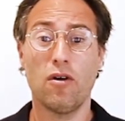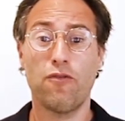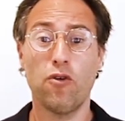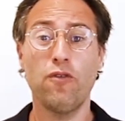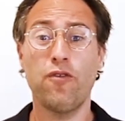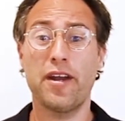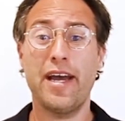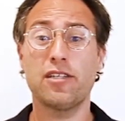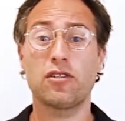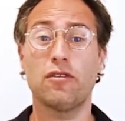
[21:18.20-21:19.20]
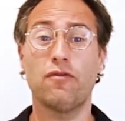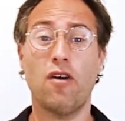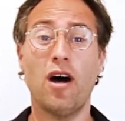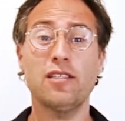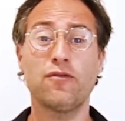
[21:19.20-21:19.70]
For financial
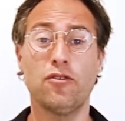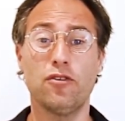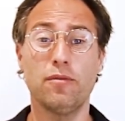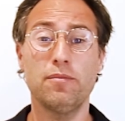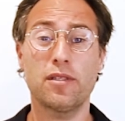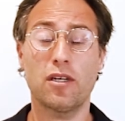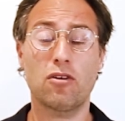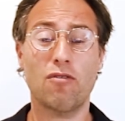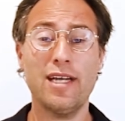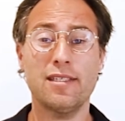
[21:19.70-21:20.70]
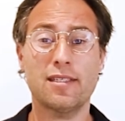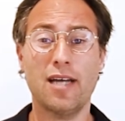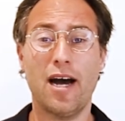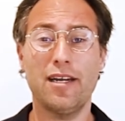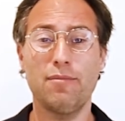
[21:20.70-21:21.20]
advice firms, a great
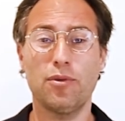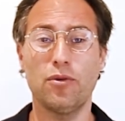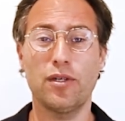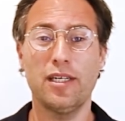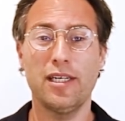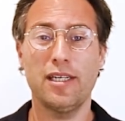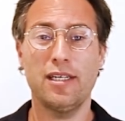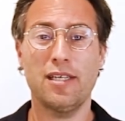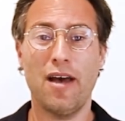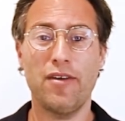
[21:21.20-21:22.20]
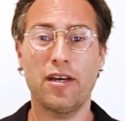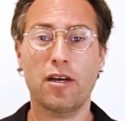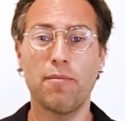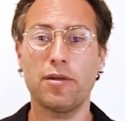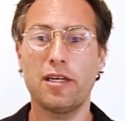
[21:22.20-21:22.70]
starting point is having a
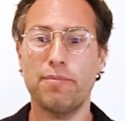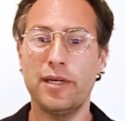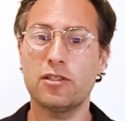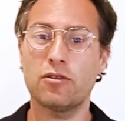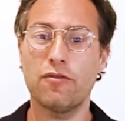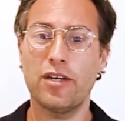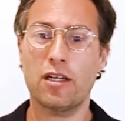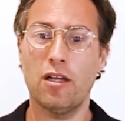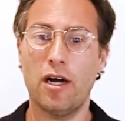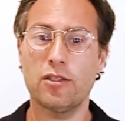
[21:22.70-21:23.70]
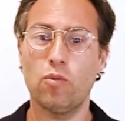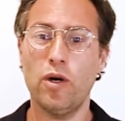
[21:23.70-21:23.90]
complete picture of their clients'